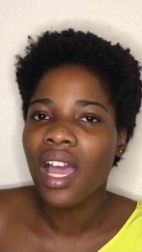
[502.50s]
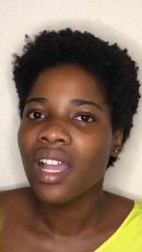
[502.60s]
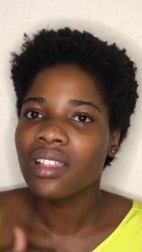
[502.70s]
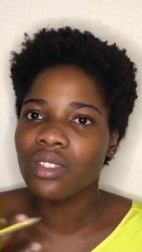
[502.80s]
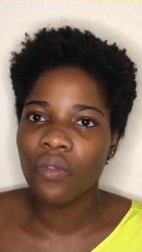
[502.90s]

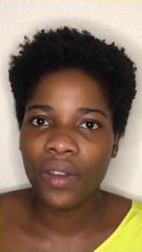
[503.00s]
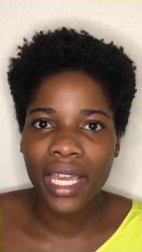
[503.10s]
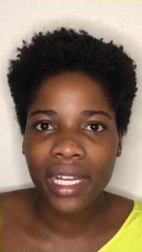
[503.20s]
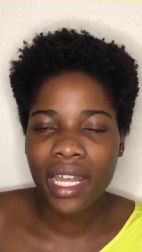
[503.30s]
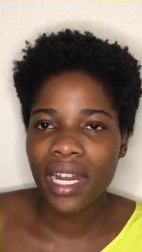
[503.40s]
stuff like
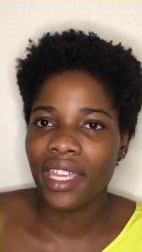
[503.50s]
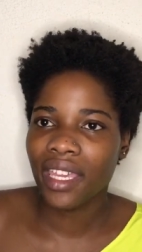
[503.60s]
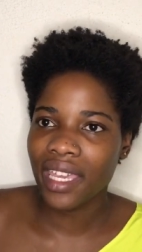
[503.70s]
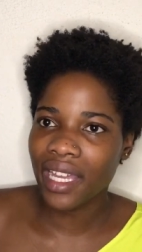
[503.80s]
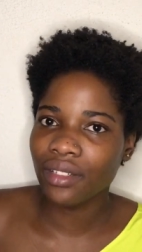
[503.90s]
that you
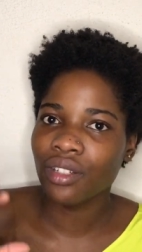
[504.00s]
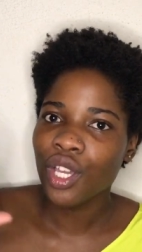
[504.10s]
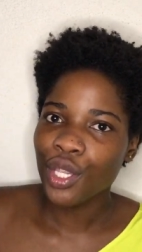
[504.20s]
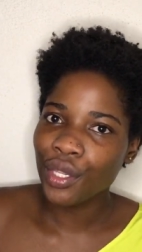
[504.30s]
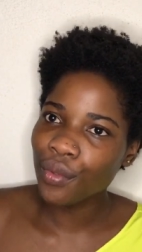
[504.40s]
can
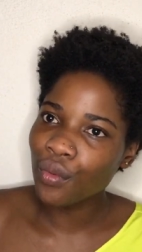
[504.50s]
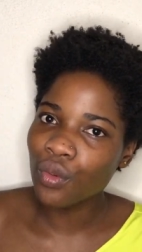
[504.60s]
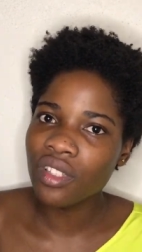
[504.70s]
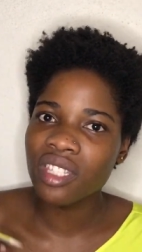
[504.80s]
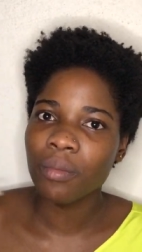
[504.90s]

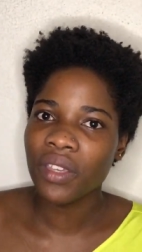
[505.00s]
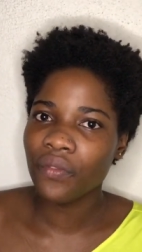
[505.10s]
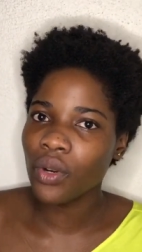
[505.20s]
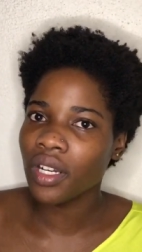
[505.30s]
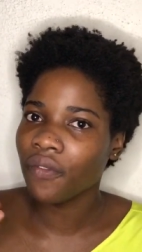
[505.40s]
use
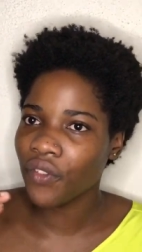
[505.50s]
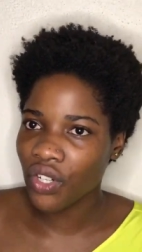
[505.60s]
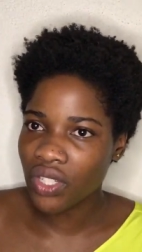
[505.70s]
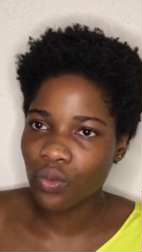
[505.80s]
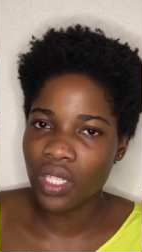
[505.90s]
before the
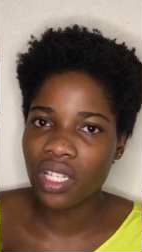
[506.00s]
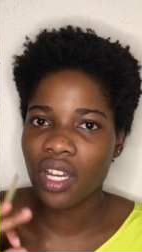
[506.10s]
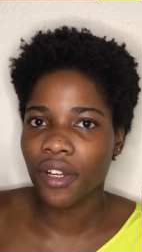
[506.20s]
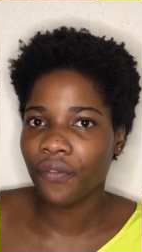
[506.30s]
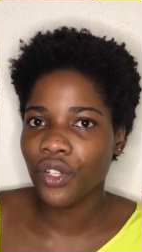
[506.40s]
first week or
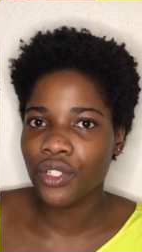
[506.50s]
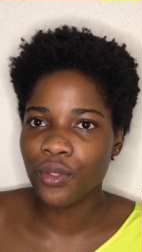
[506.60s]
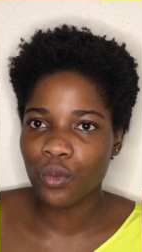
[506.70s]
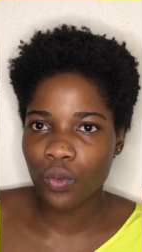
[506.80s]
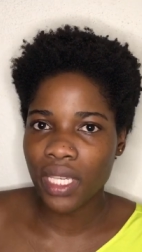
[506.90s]
the first
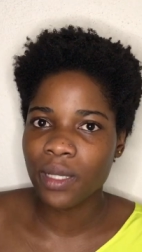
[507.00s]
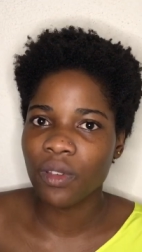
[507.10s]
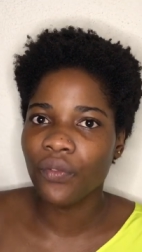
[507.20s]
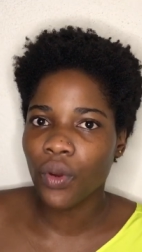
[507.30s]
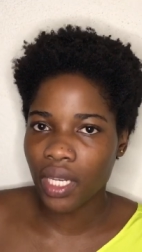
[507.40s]
2 weeks
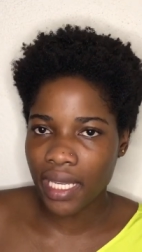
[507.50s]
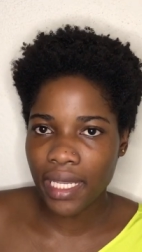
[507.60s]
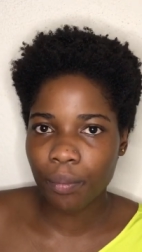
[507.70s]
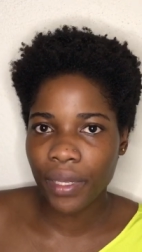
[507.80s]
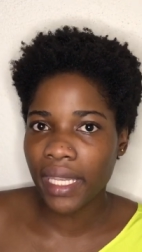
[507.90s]
before you get paid,